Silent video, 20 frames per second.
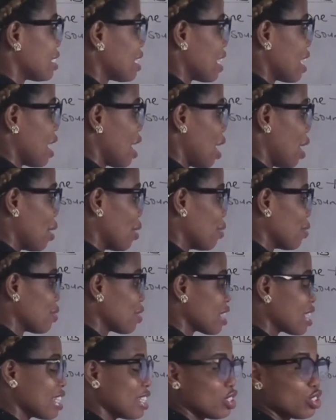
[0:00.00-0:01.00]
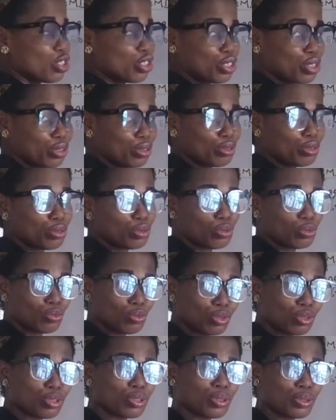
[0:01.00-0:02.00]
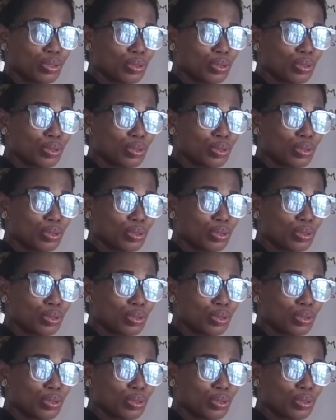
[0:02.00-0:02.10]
the L in should, would,